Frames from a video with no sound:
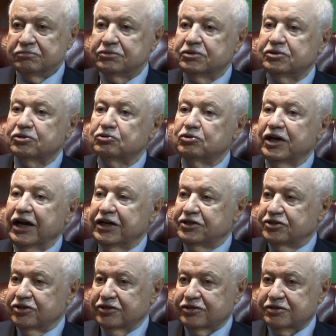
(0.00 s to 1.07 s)
through
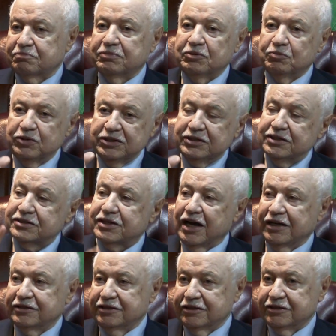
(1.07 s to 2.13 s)
agents. But we
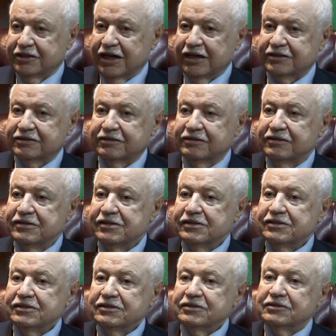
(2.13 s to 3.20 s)
decided that
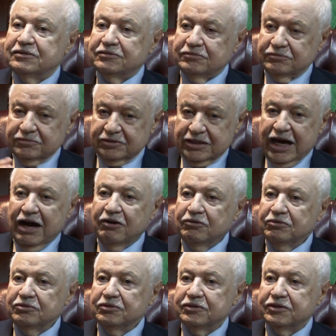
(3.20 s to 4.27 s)
now
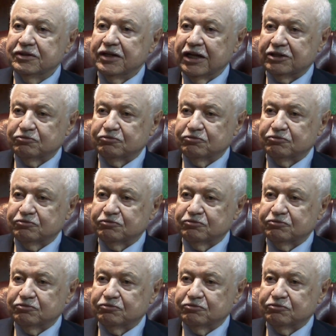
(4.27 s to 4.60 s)
that